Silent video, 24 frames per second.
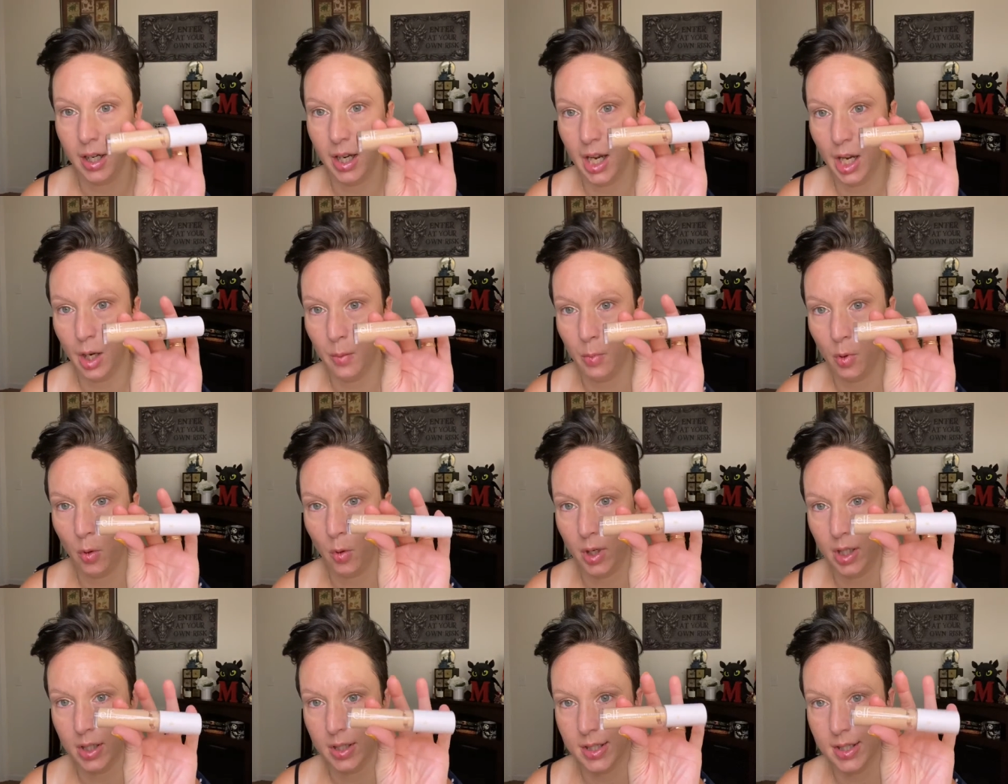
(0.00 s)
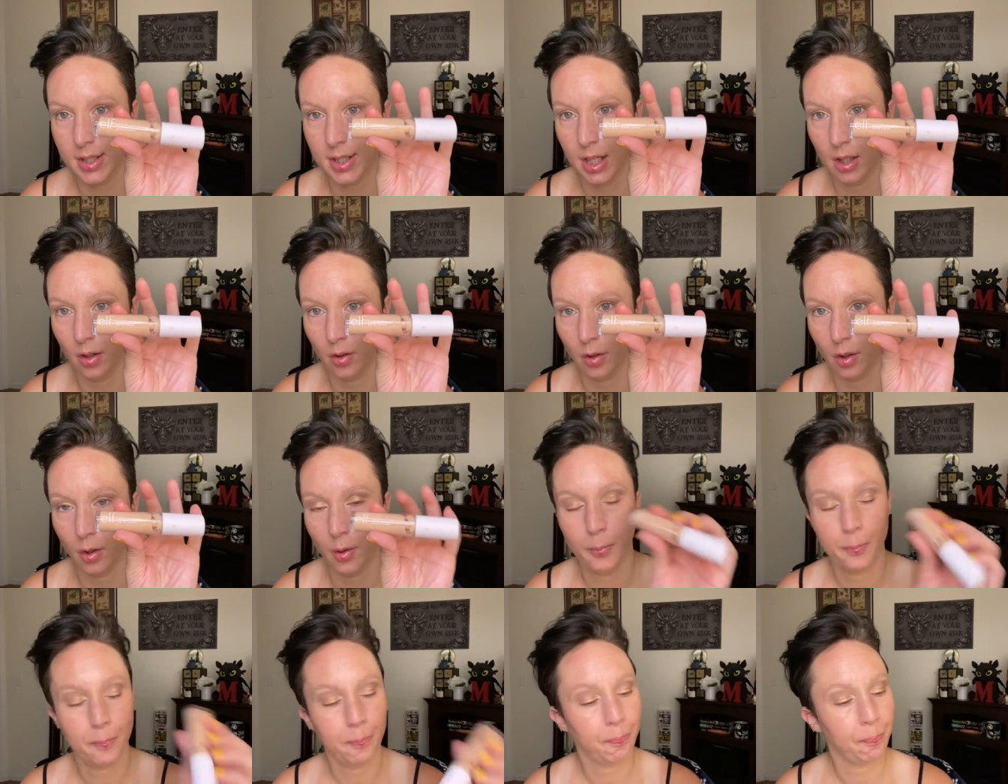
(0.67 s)
Camo
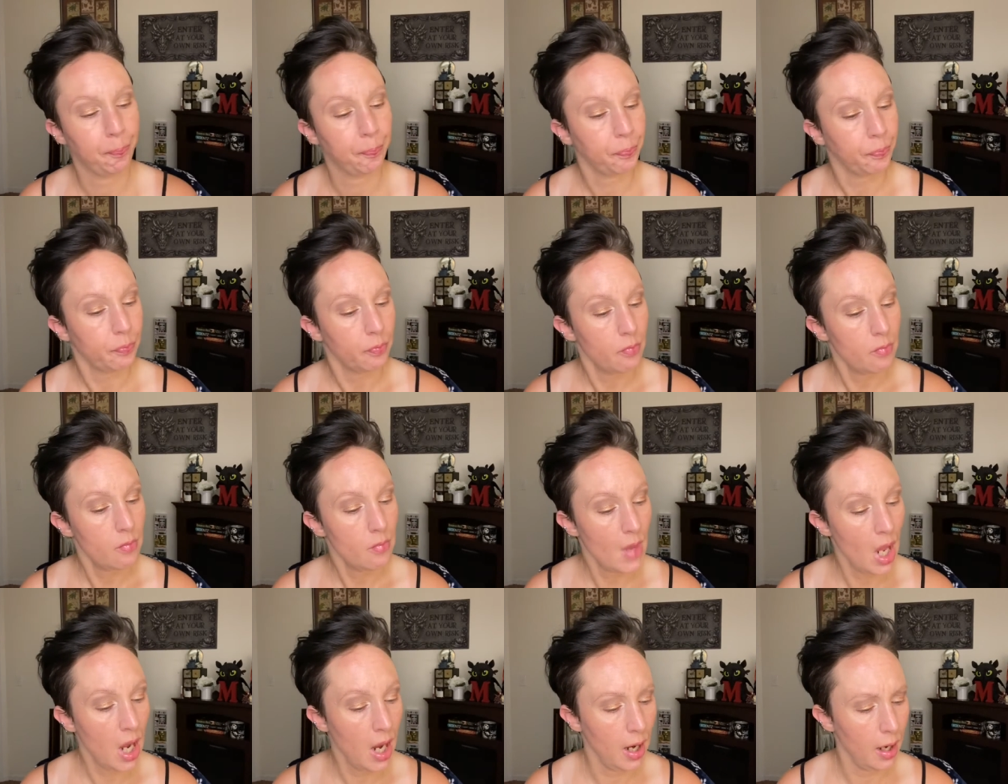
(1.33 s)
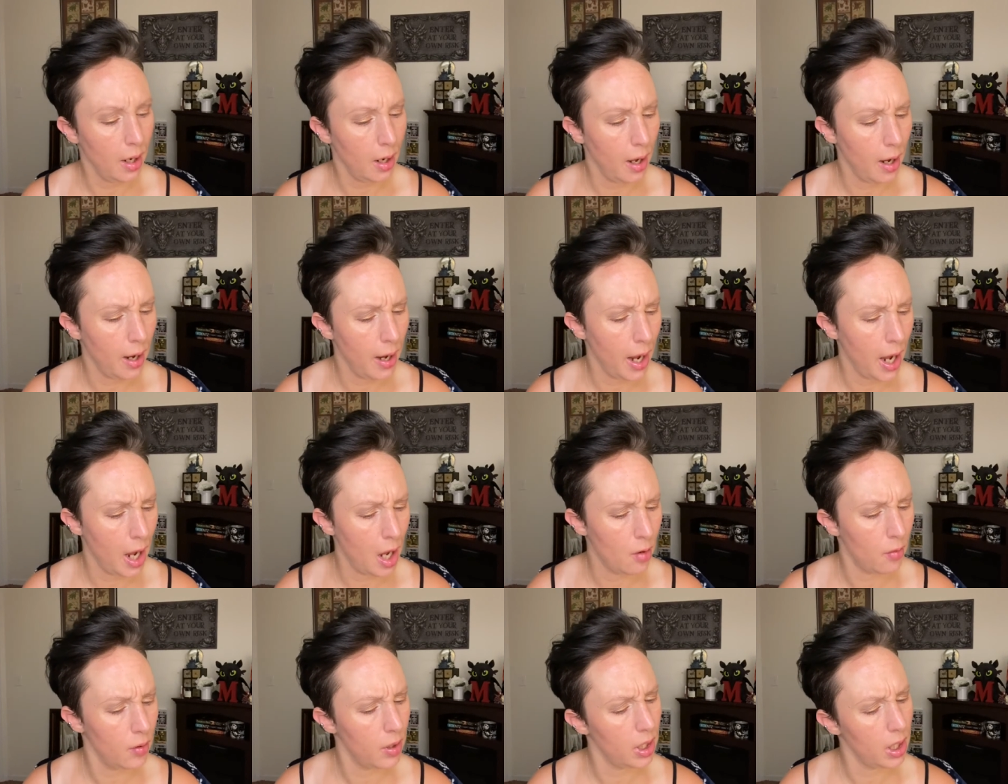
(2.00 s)
Concealer, and I
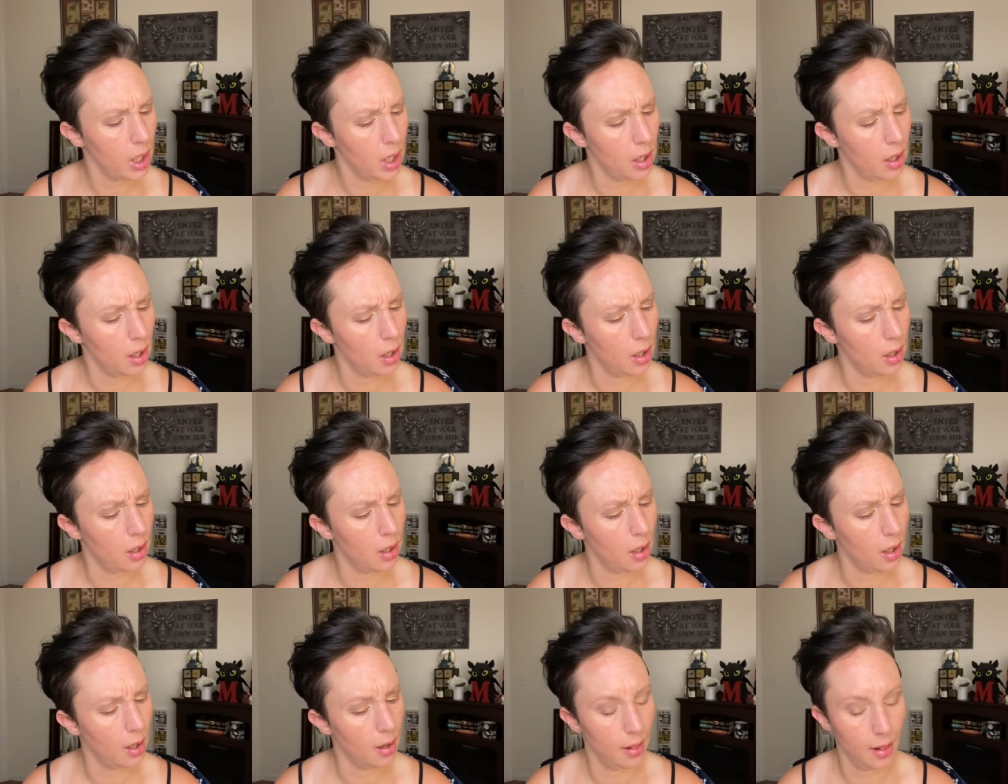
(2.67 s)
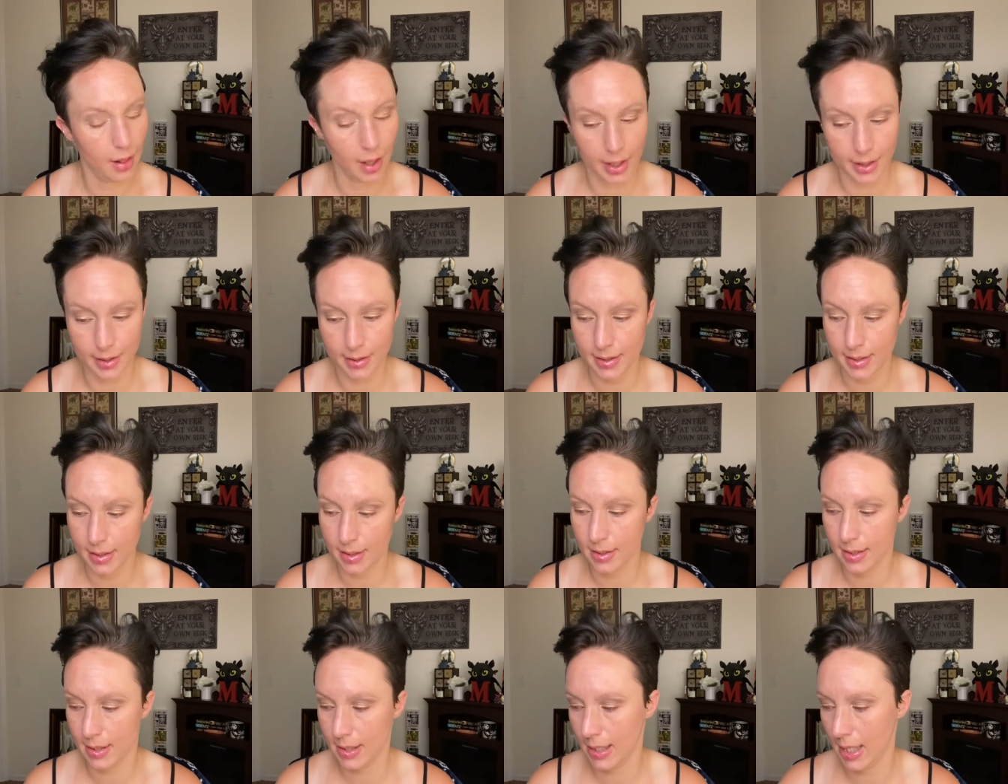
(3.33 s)
have it in Light
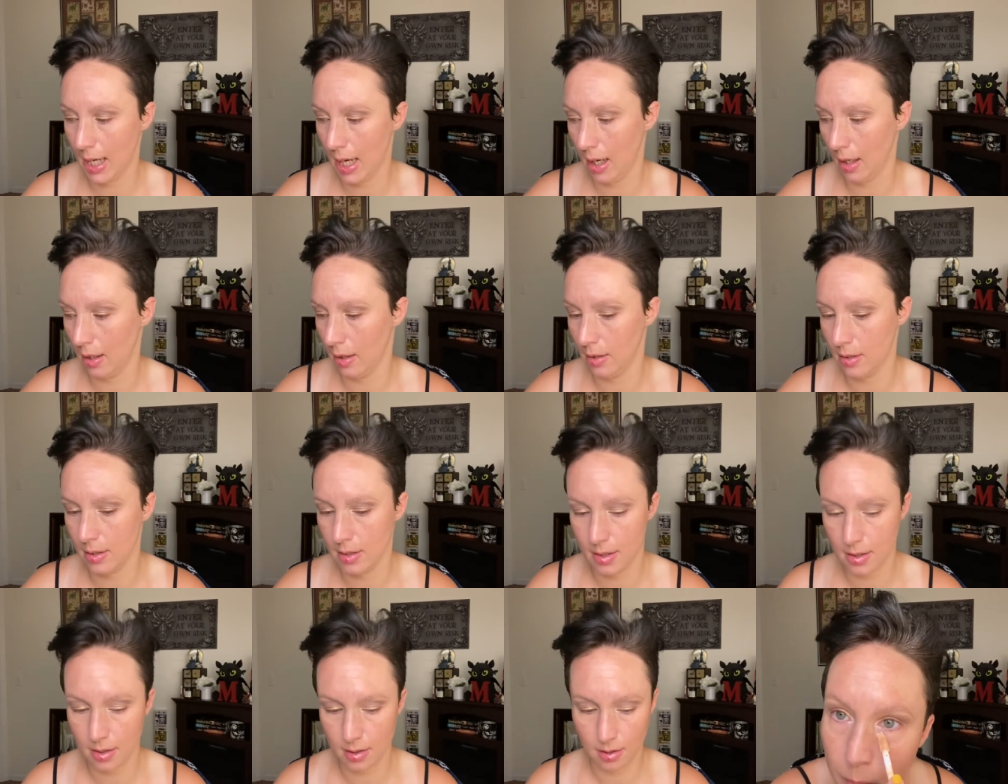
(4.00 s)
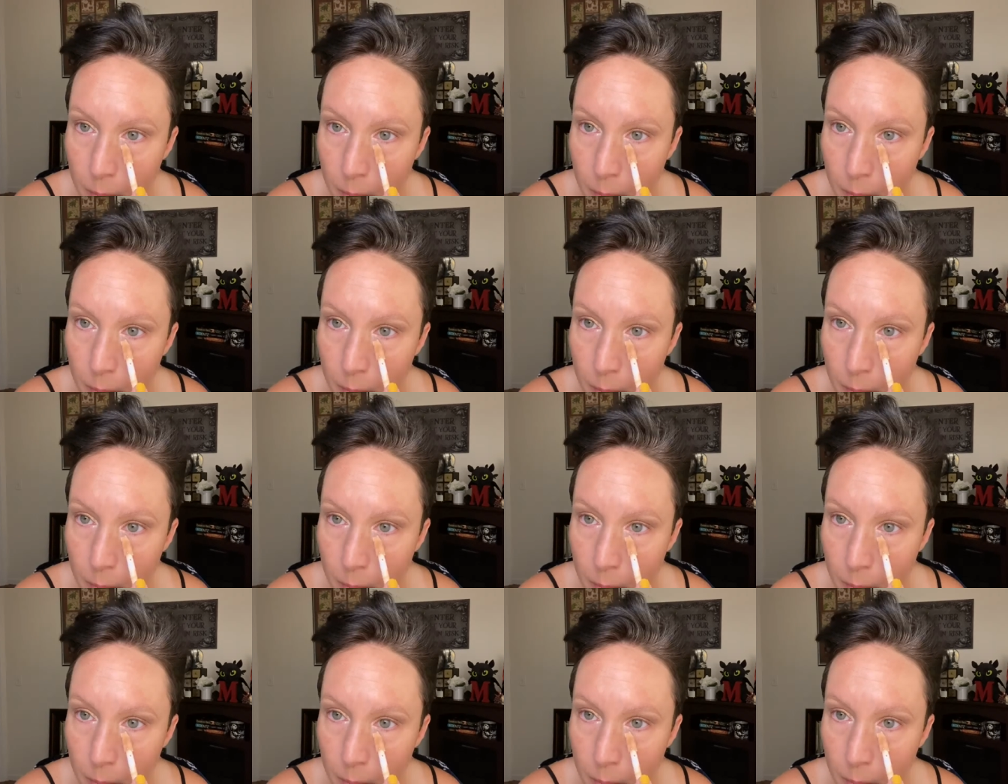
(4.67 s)
Sand.